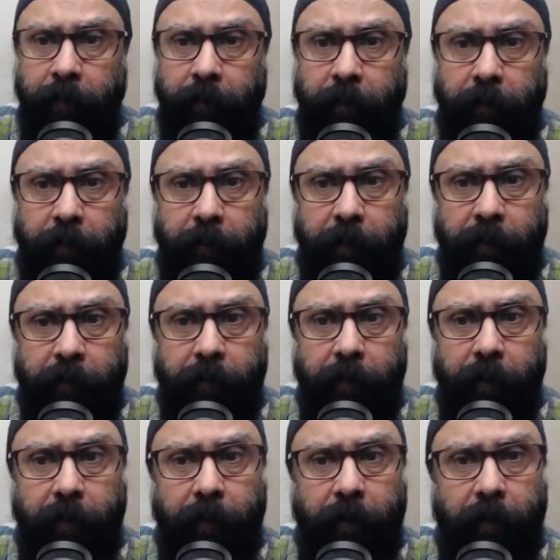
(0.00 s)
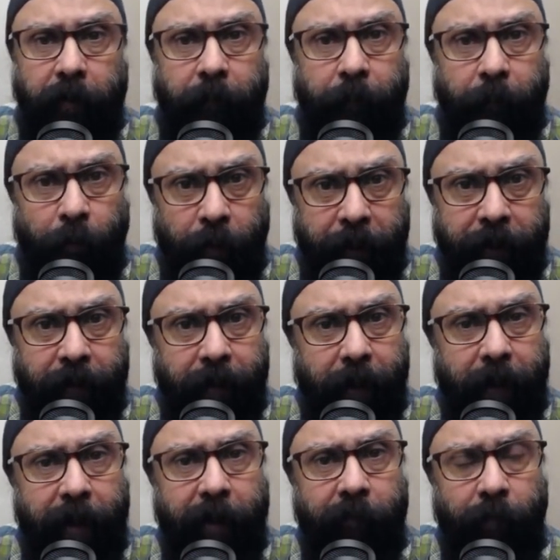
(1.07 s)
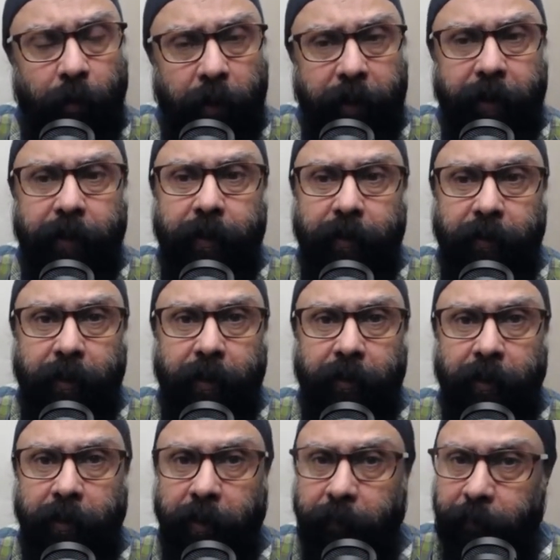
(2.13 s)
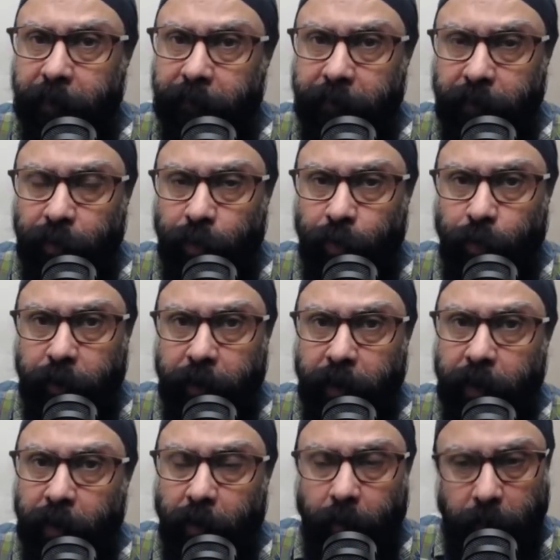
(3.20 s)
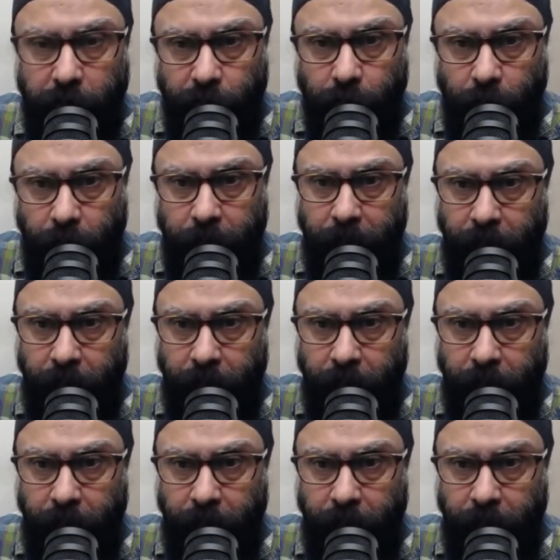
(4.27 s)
this point I have already discussed in the previous tutorial also.